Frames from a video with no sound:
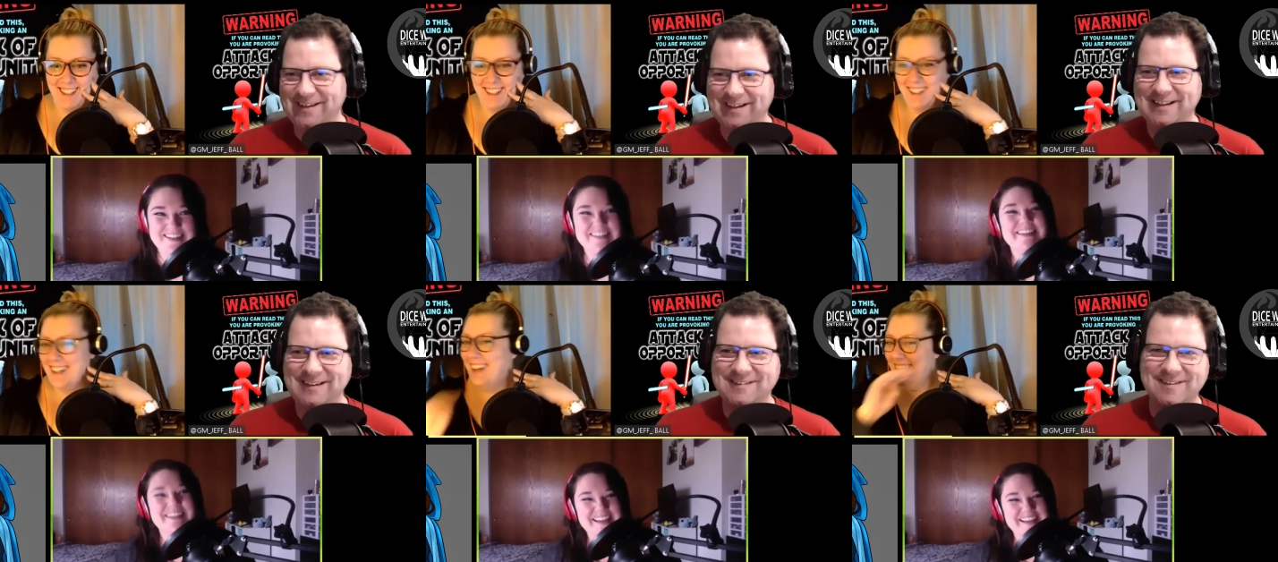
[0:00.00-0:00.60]
Speaker 1: you,
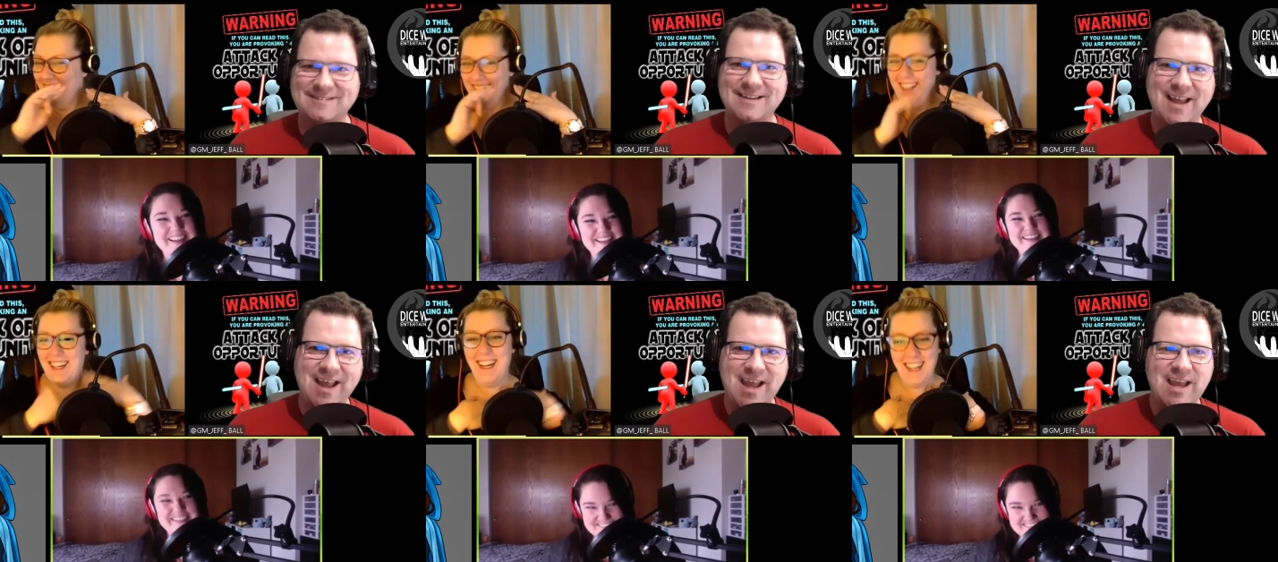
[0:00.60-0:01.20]
just,
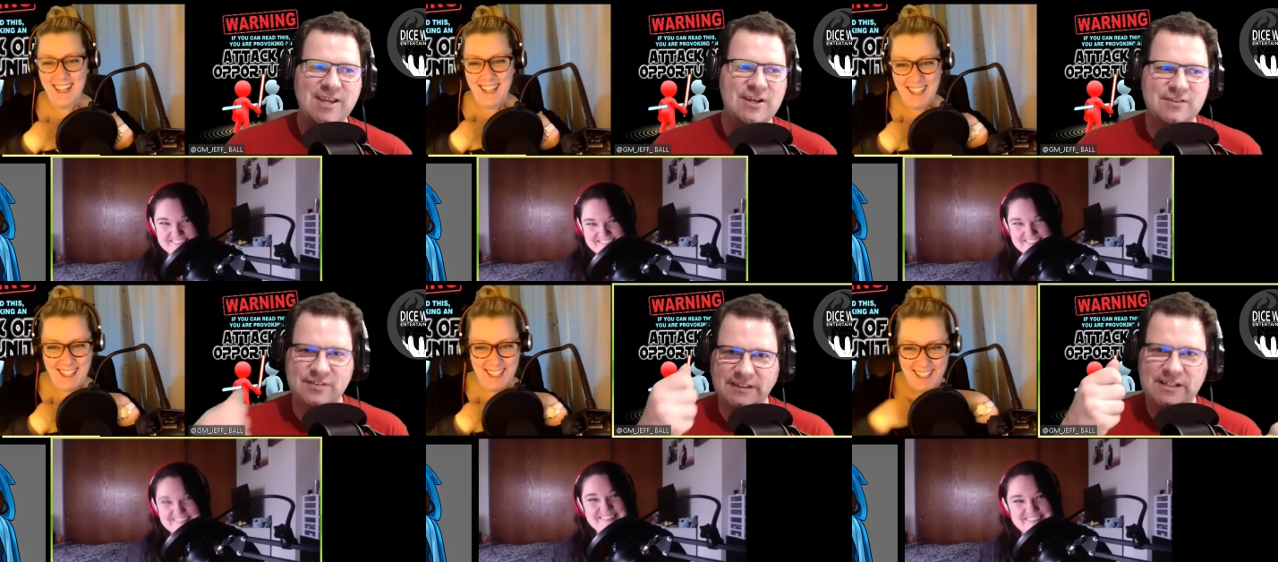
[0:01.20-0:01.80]
you could
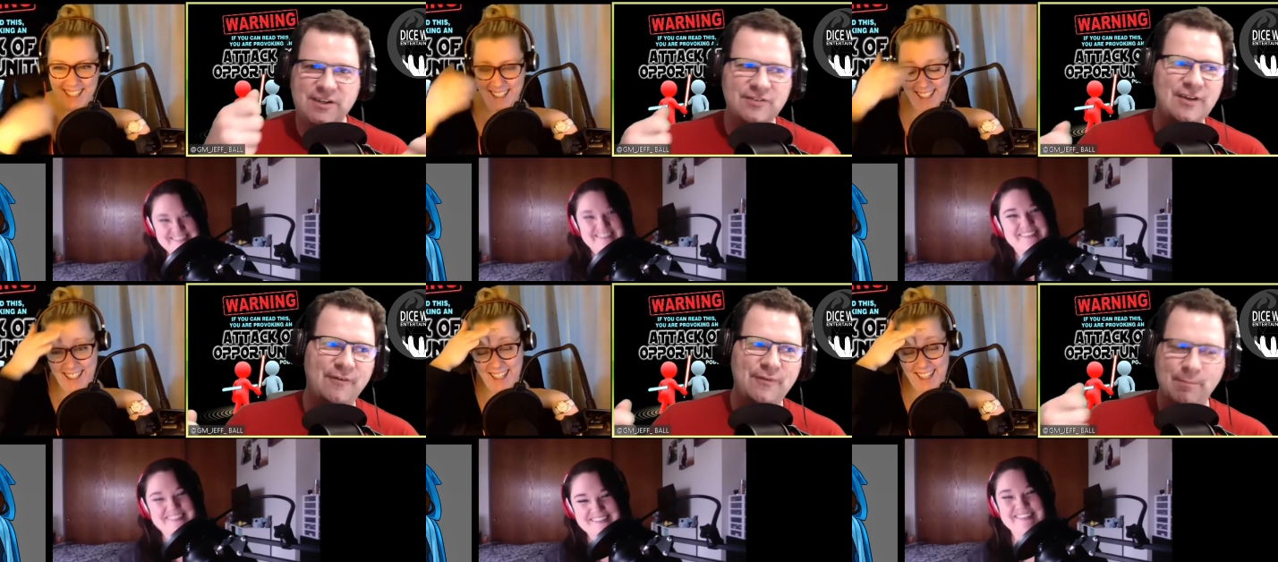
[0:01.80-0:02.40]
just lick
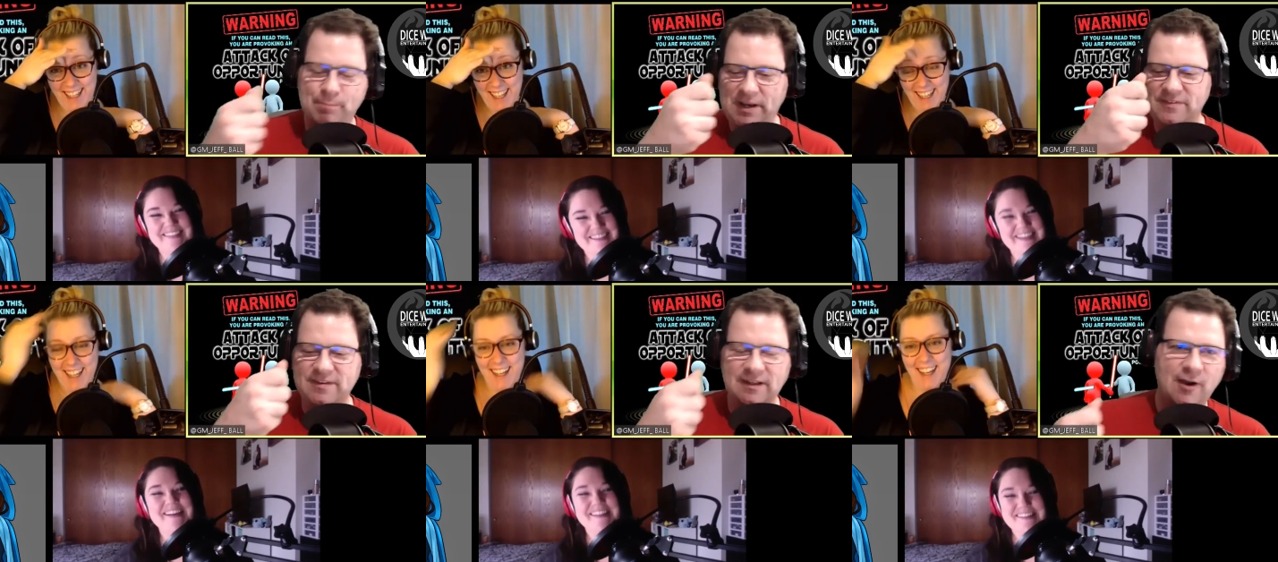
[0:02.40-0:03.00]
yourself a
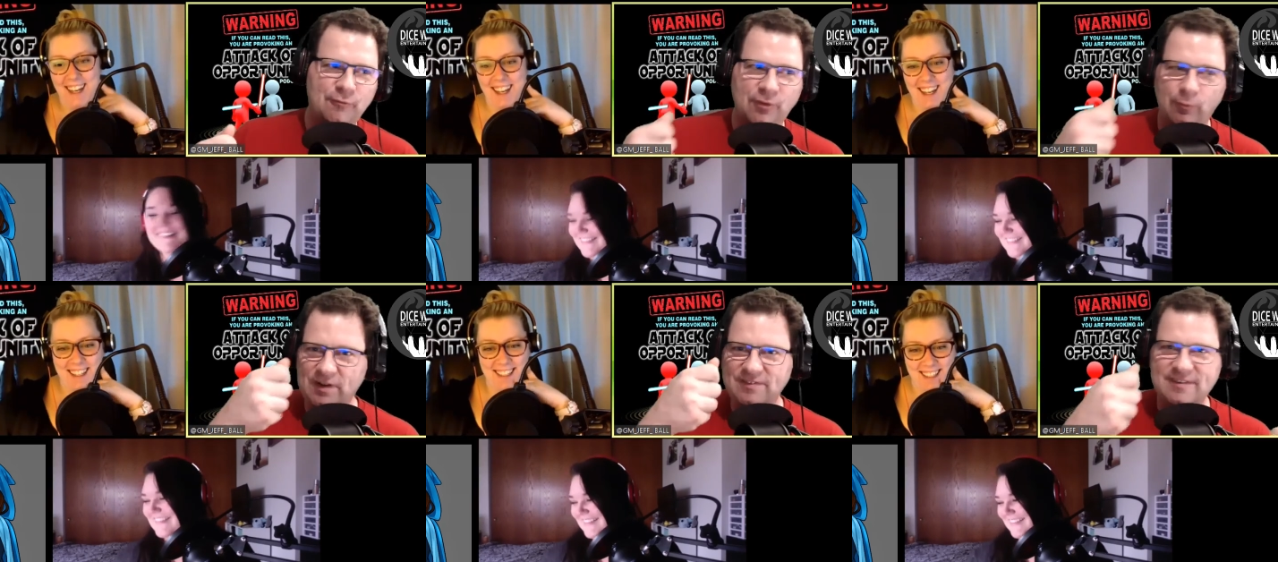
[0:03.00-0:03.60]
peninsula over the
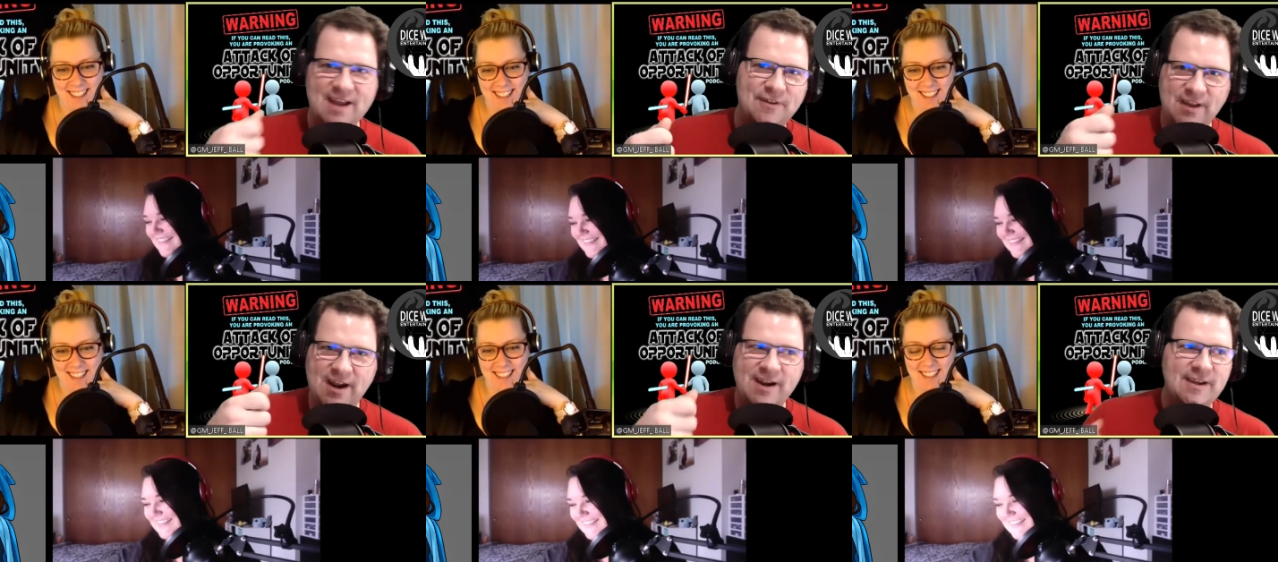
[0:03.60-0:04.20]
one side there.
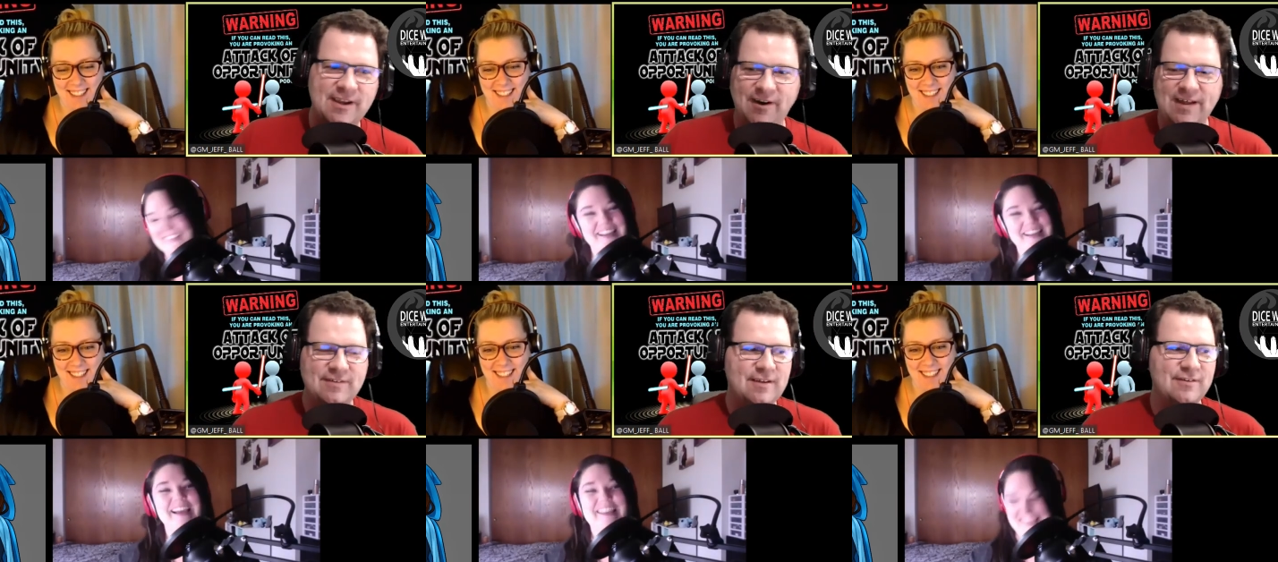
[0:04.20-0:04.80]
There you go.
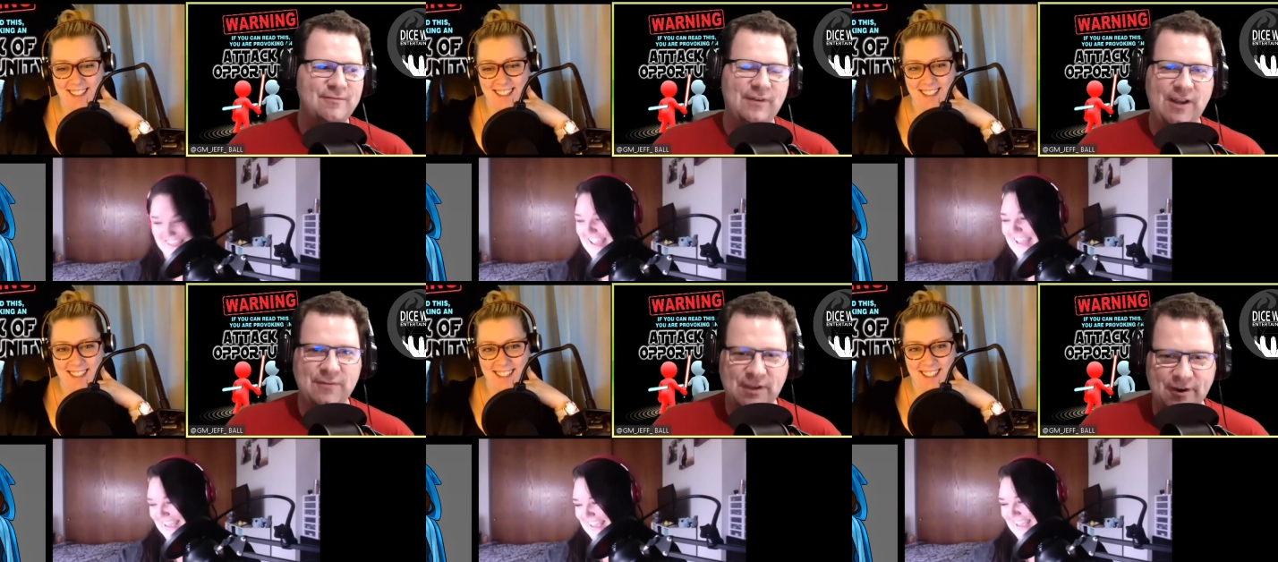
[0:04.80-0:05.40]
That's that's filling
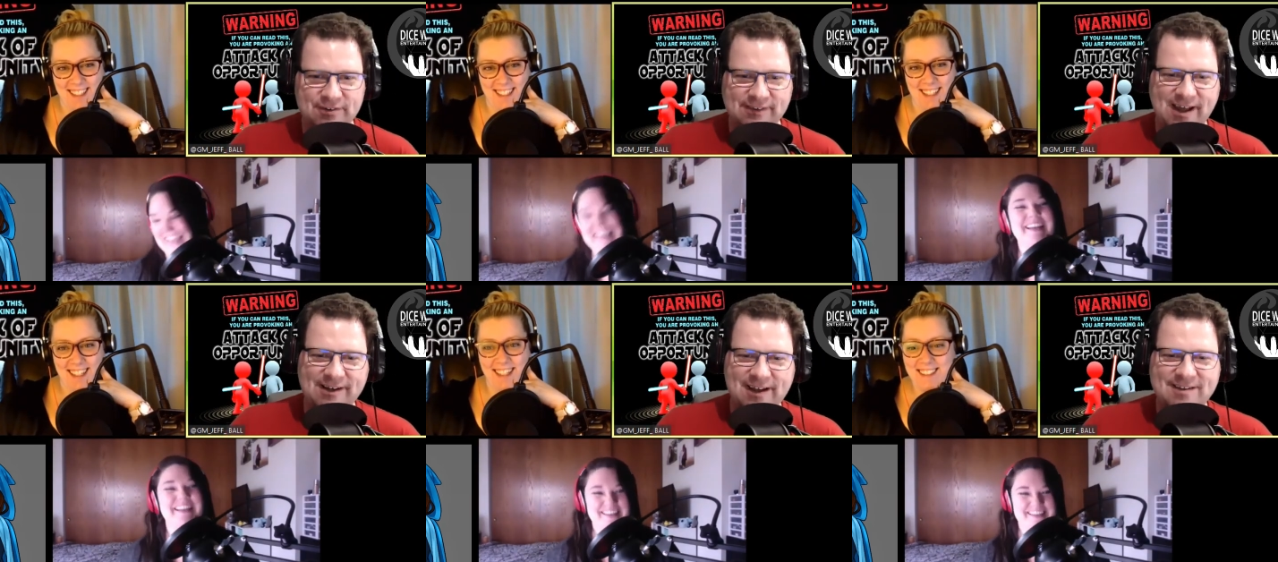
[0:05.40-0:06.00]
out the
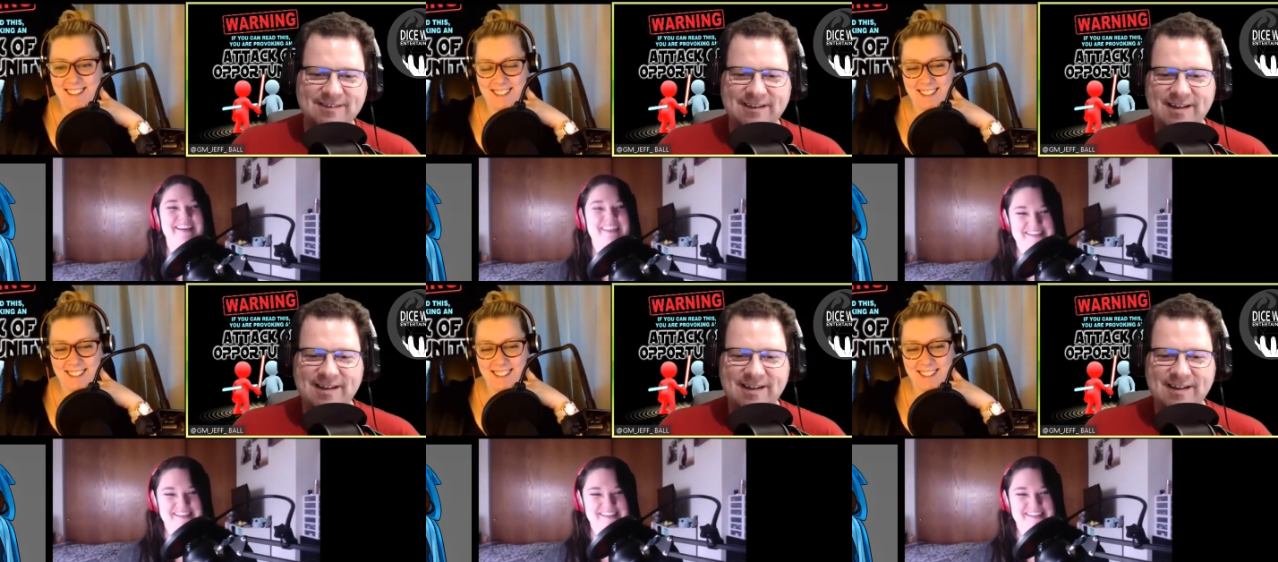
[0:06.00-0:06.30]
coastline nicely.